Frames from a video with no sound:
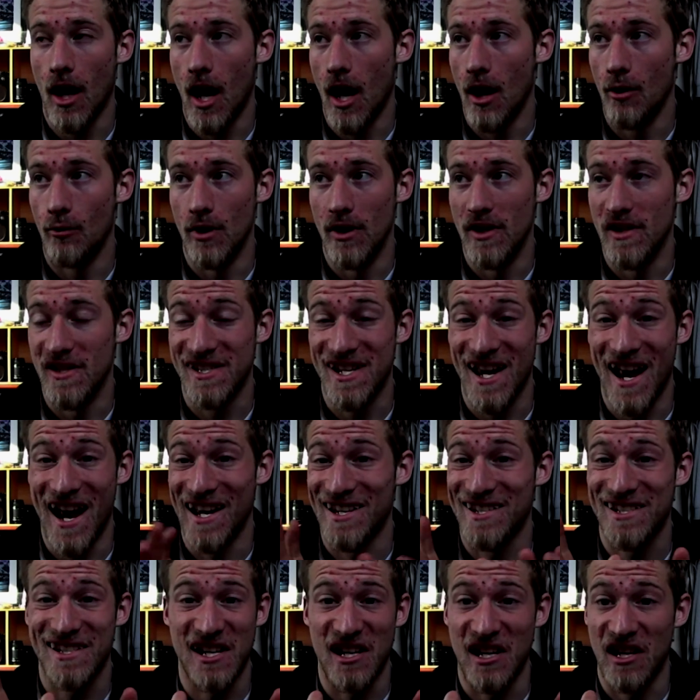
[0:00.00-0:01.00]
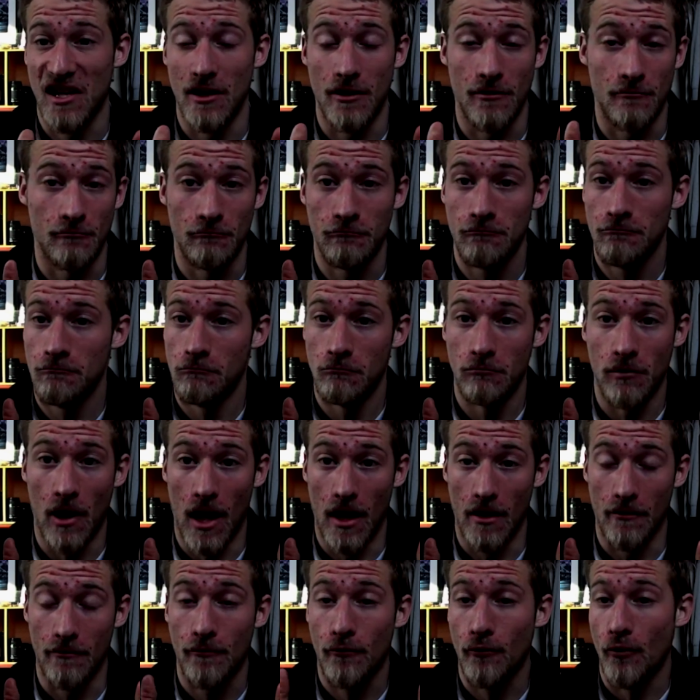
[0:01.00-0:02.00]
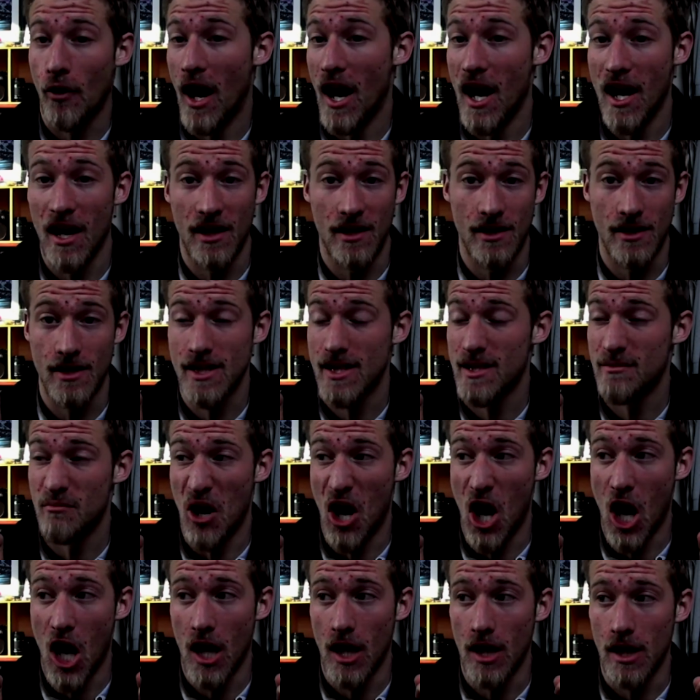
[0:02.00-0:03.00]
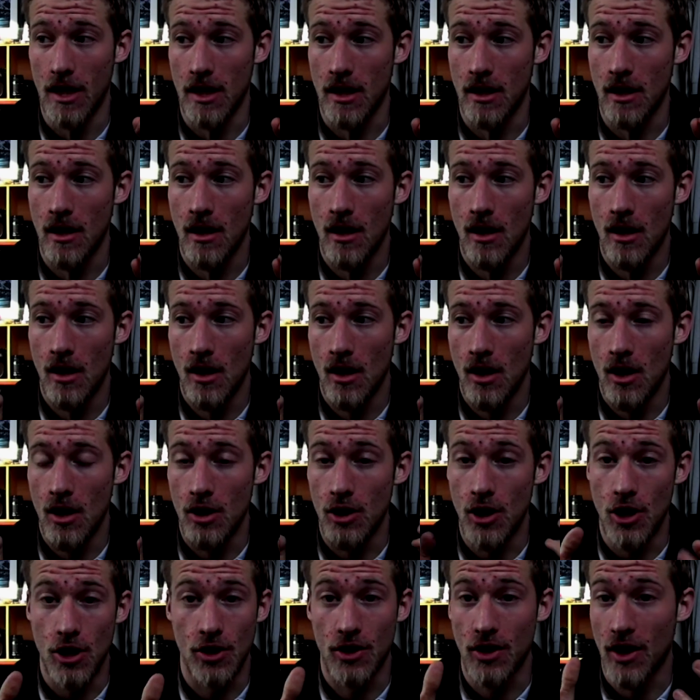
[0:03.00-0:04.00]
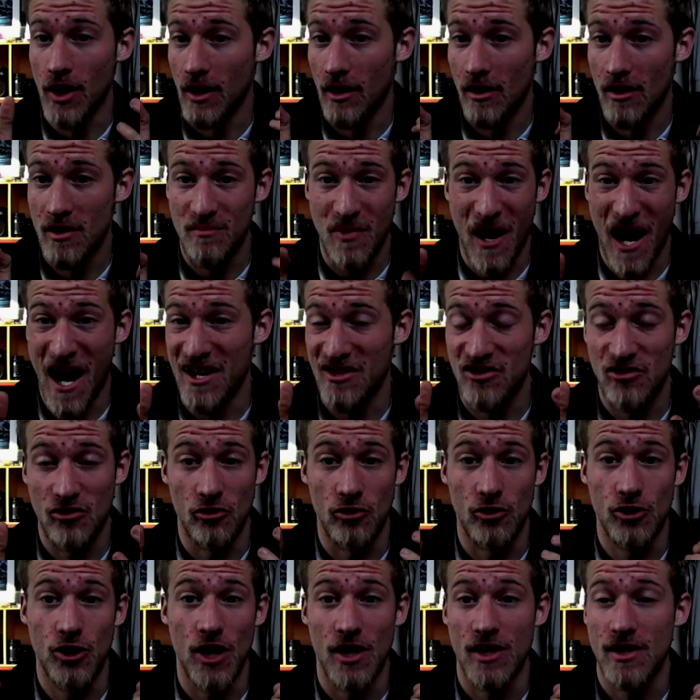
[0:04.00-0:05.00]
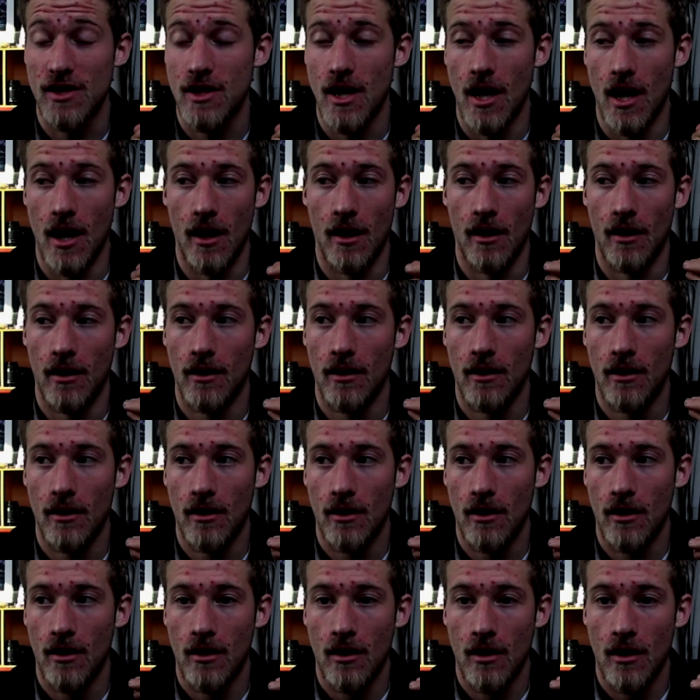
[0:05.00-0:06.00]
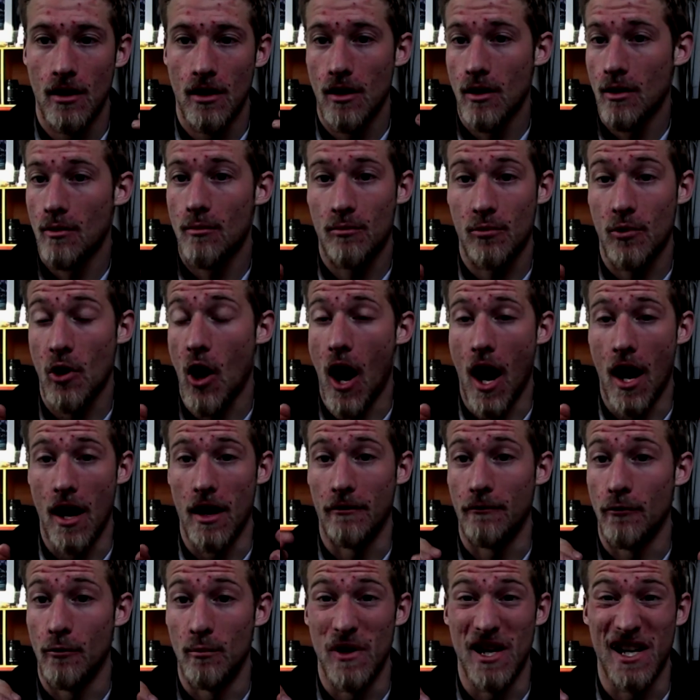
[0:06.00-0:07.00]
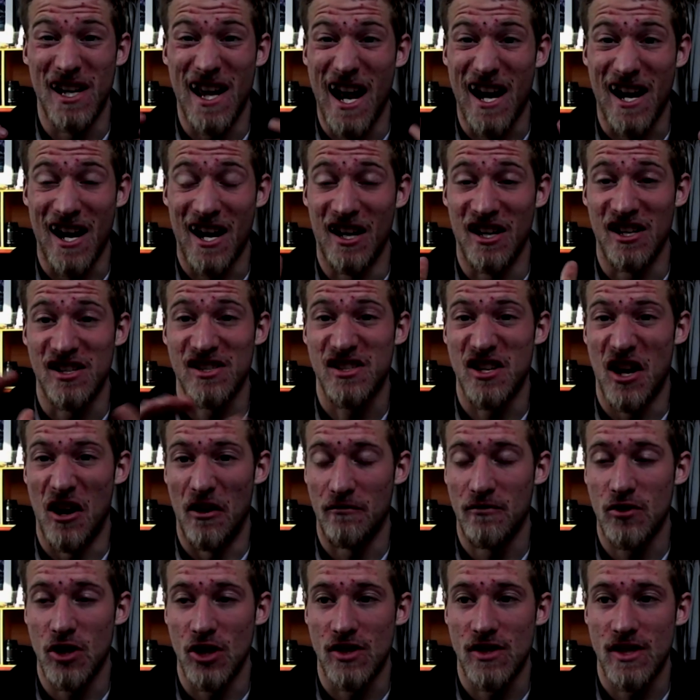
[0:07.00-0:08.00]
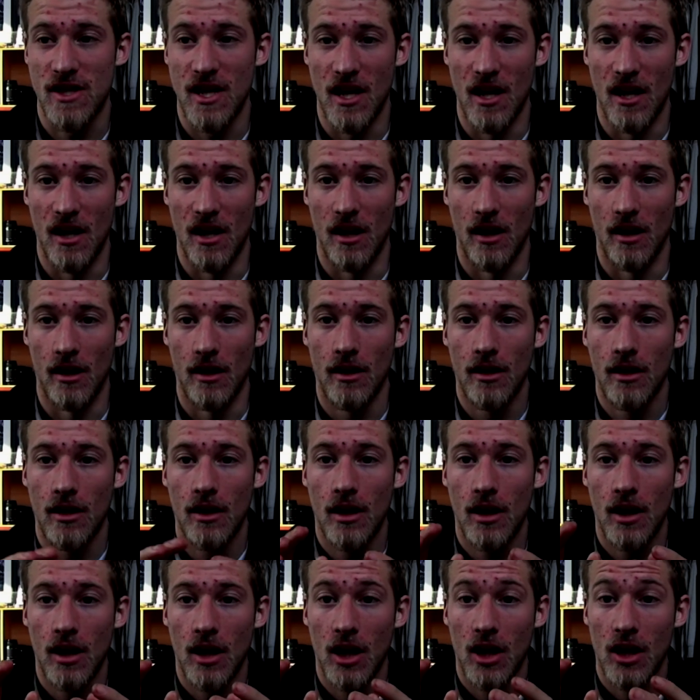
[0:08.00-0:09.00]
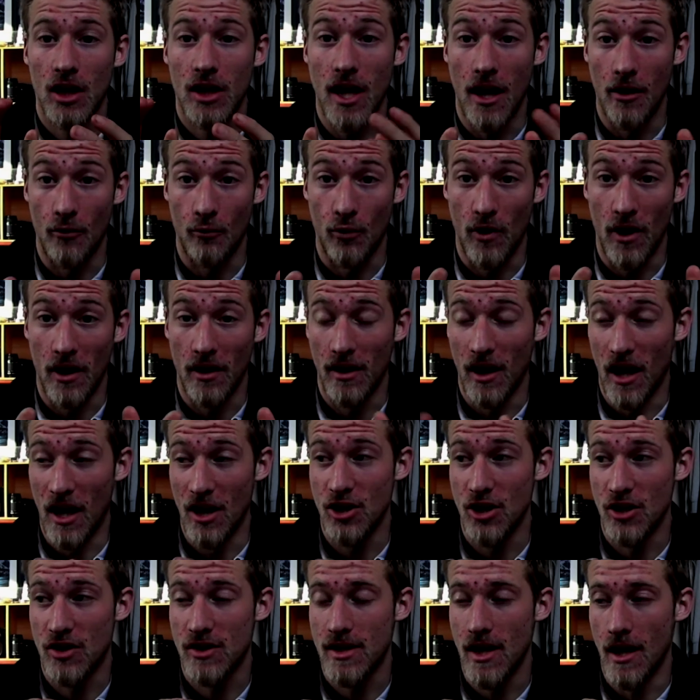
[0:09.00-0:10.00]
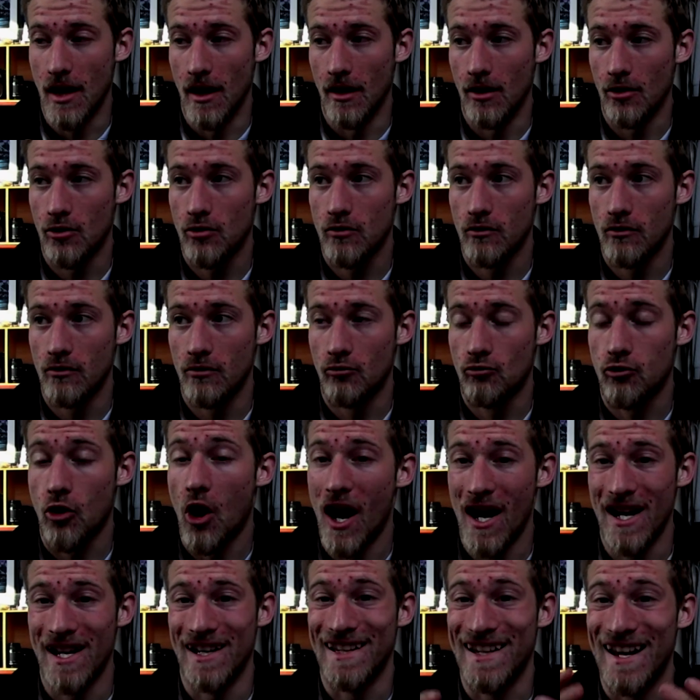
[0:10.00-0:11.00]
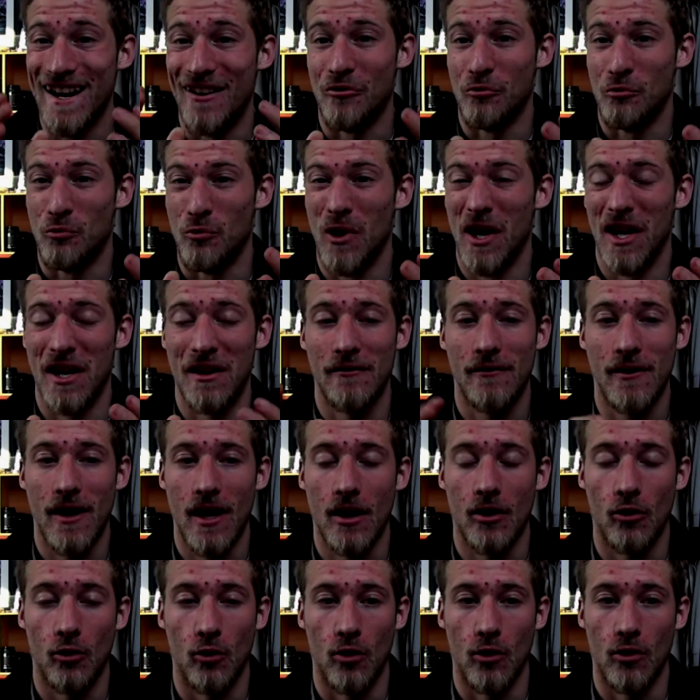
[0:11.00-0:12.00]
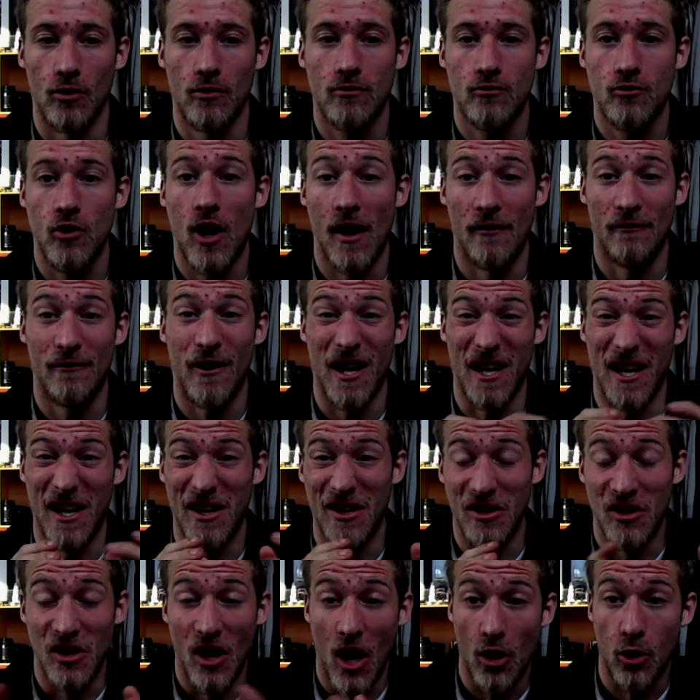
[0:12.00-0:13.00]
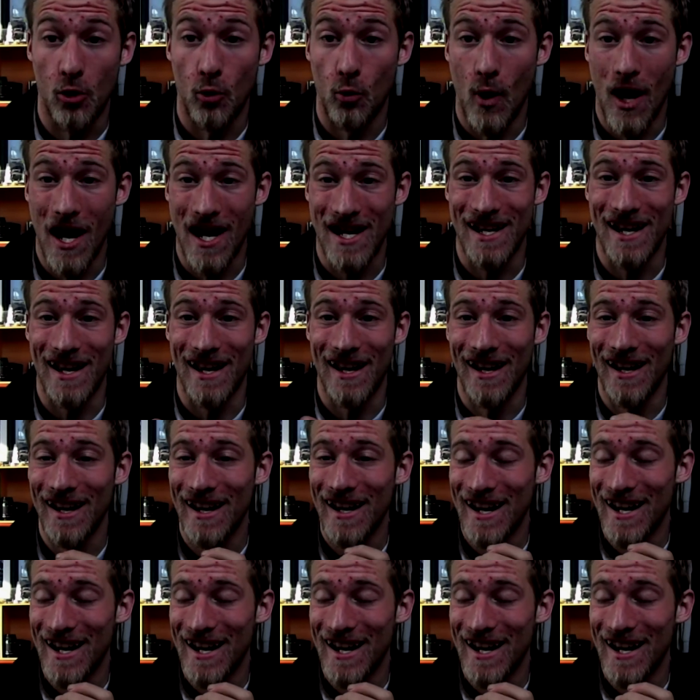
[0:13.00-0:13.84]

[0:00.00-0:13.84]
I was asking my friends, my youth leaders, pastors, just to pray for me, that kind of stuff, just to just to try and get rid of it or try and find another way to